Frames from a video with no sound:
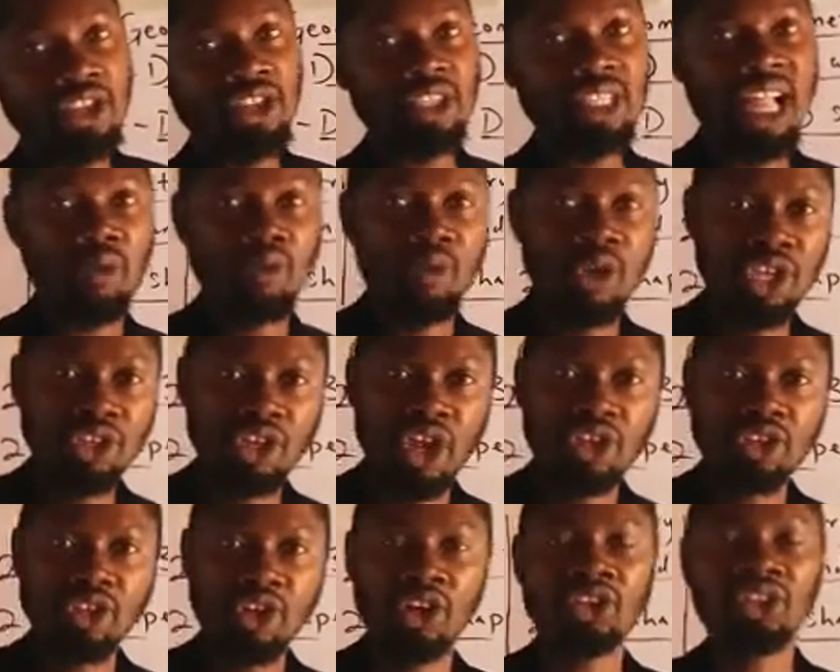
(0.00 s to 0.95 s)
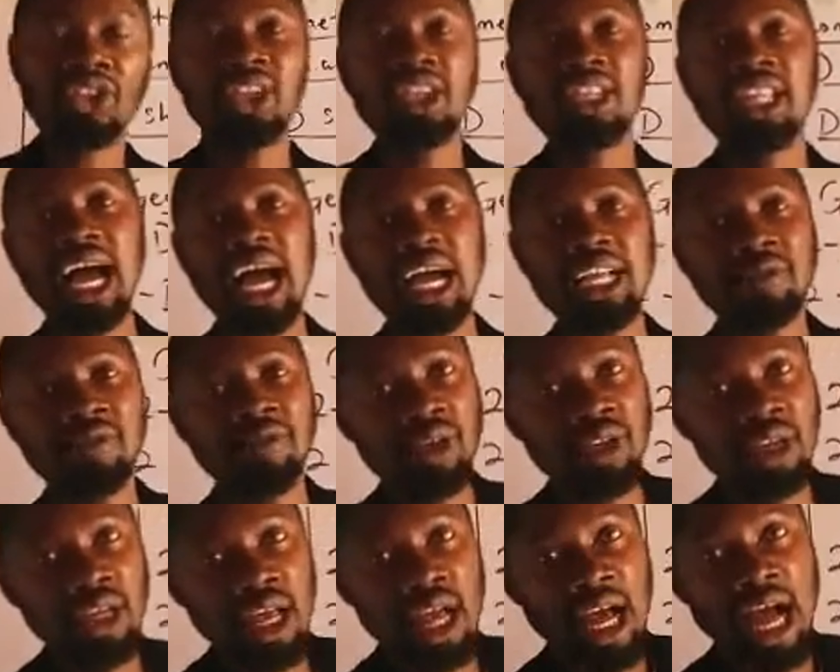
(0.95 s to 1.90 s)
that we just considered,
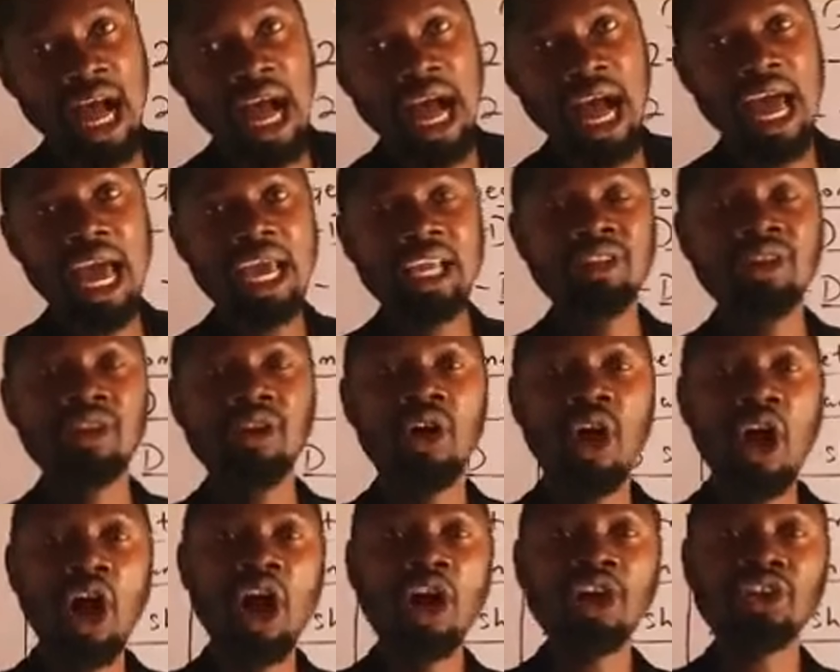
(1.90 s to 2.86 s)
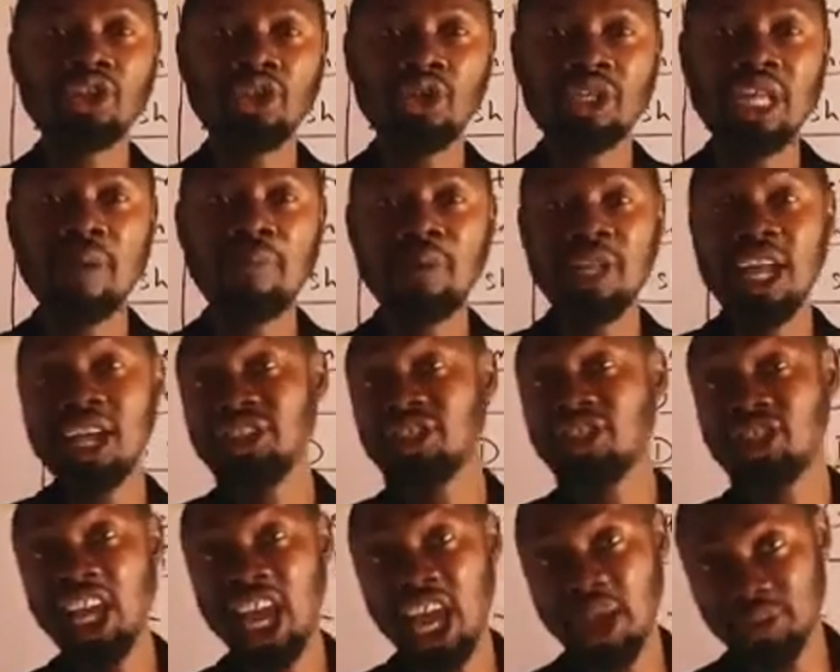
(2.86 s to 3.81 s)
and also the plane
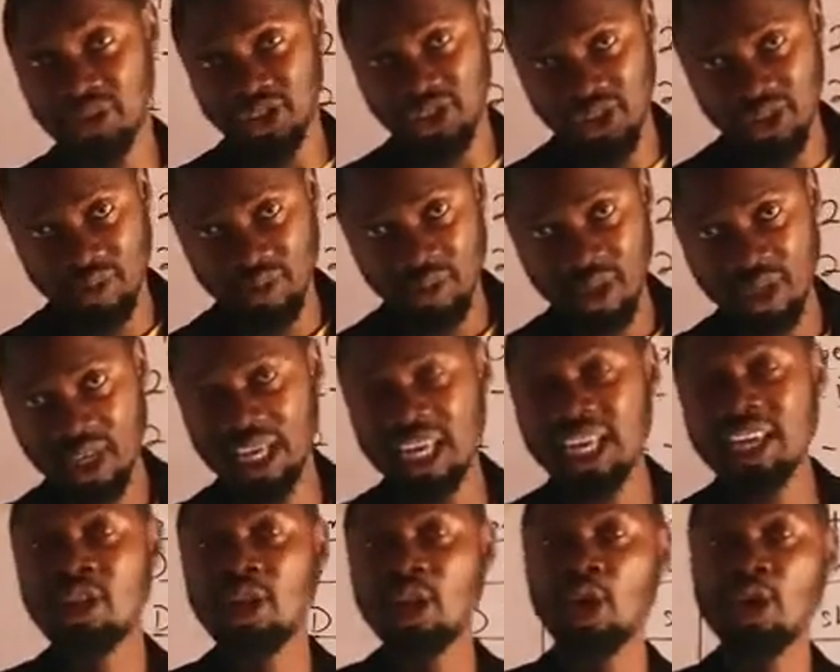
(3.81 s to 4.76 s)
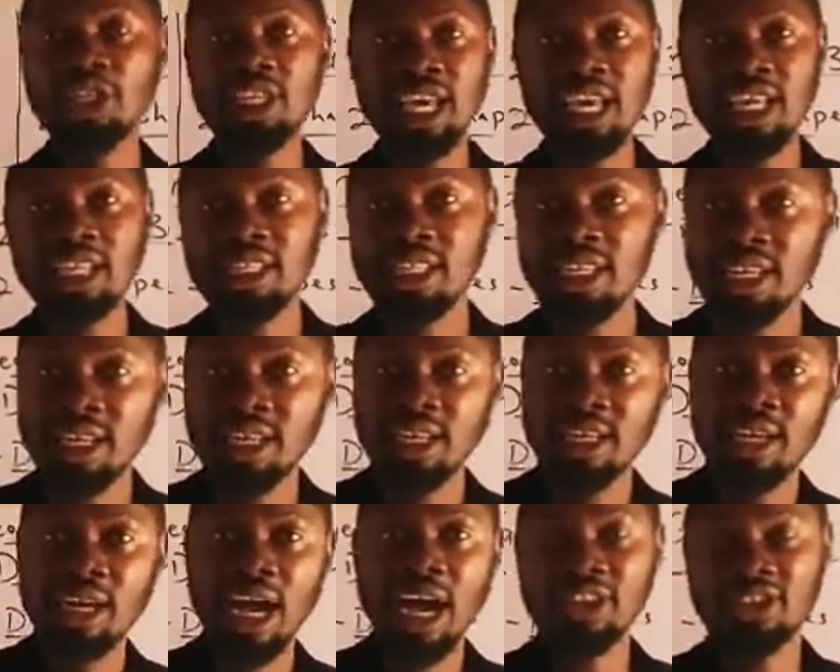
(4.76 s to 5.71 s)
shapes, including
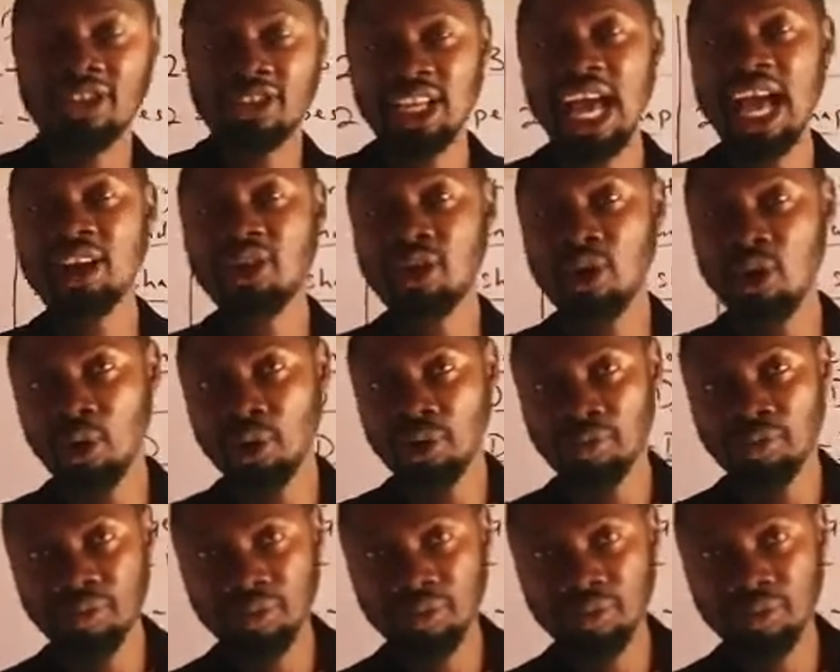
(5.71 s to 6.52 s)
a circle.